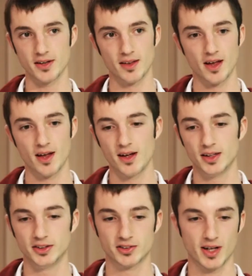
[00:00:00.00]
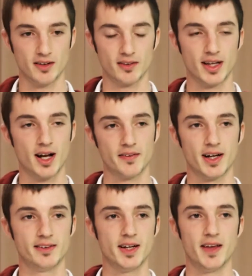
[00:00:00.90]
and just kind of laid out the
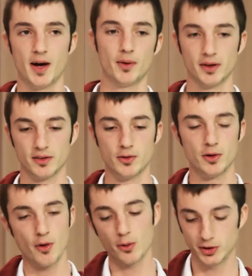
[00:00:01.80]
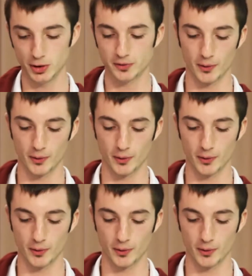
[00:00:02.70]
idea that I want to do a photo shoot